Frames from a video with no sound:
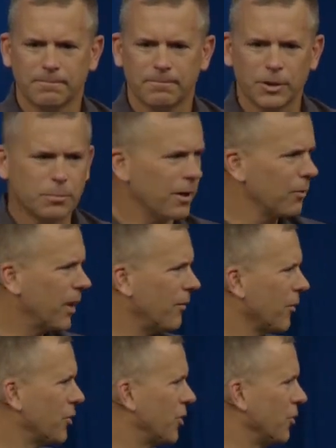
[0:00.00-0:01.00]
Which, by the way, I know
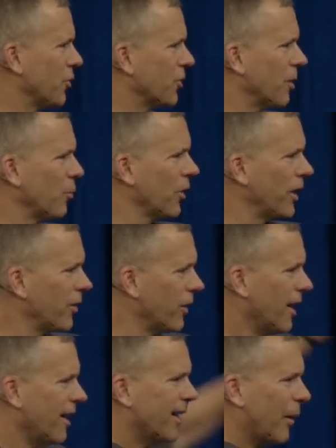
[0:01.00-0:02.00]
those students are somewhere in here.
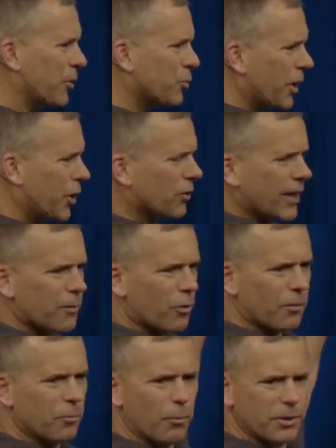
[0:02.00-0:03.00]
That was one of your
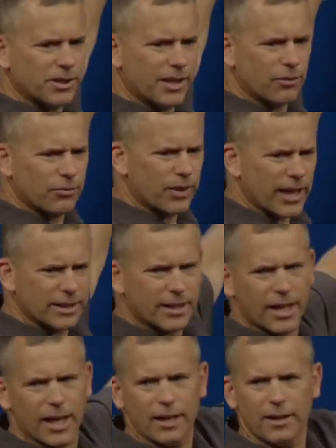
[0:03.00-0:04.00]
landmark moments. Never forget
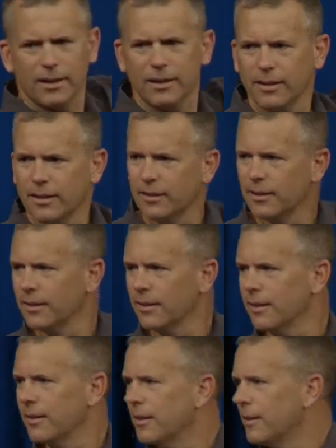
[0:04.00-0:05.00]
today.
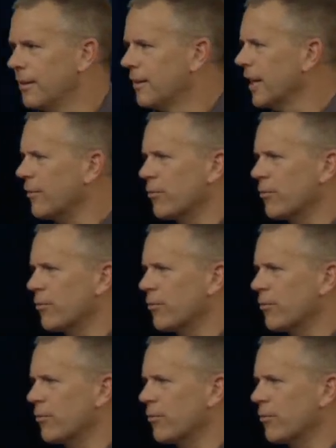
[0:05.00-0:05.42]
Never